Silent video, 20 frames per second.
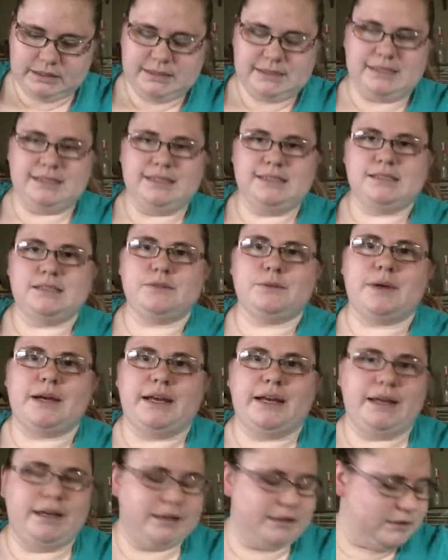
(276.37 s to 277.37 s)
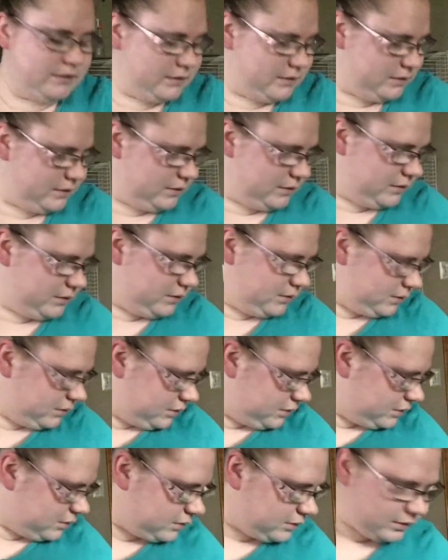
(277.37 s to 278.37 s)
See, this is why
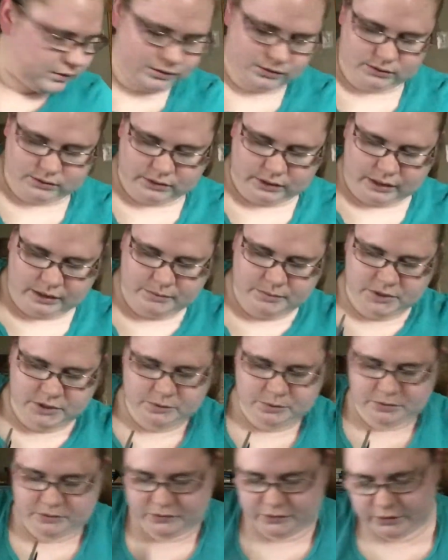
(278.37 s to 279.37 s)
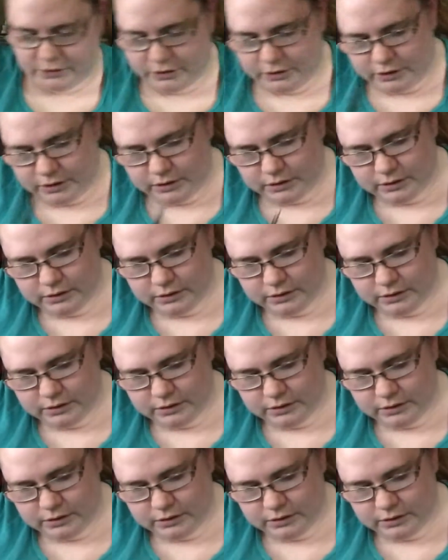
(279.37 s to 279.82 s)
I much prefer